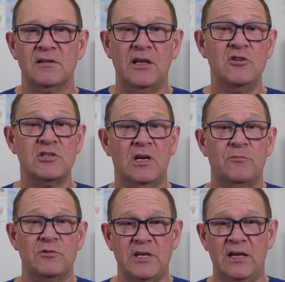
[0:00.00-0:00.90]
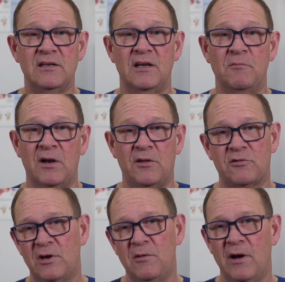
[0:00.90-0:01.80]
They usually can present in one of
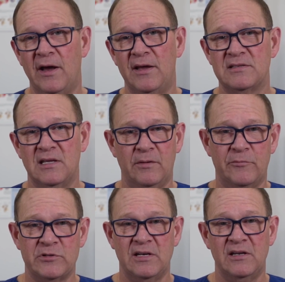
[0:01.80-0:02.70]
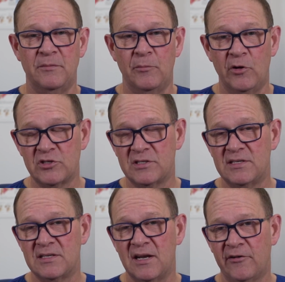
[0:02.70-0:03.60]
3 ways. They can present in an emergency
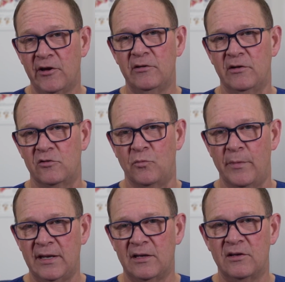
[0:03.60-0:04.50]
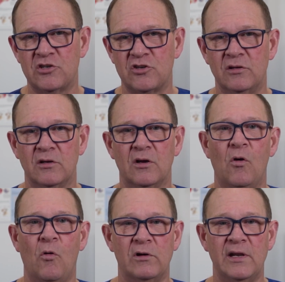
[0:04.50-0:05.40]
scenario, a traumatic condition,
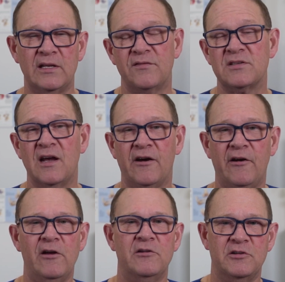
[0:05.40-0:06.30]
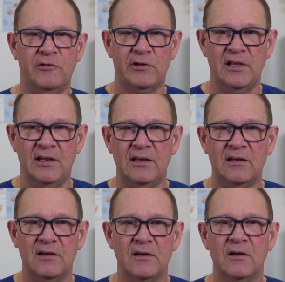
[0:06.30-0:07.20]
or an elective scenario, to a
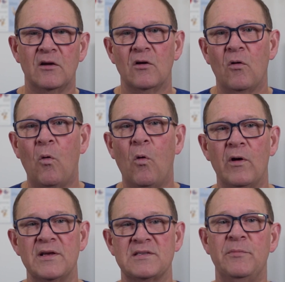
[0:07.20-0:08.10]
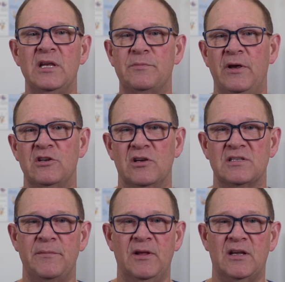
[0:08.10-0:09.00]
clinic, or as a mixed picture,
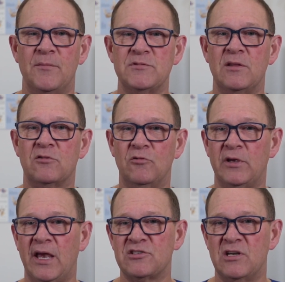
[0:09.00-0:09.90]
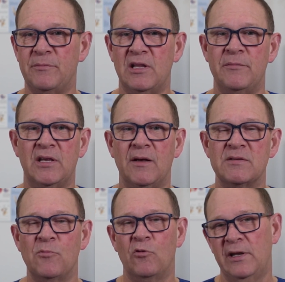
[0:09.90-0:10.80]
something that comes in through casualty but then
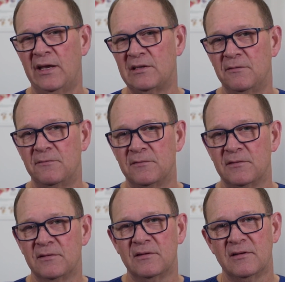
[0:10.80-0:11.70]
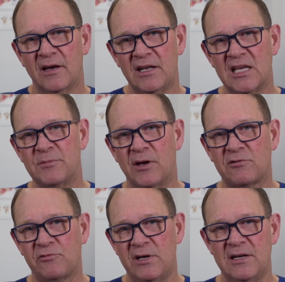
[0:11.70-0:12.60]
becomes more elective. And that's my
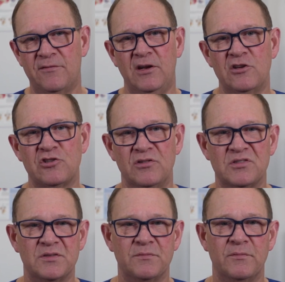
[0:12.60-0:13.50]
3 definitions.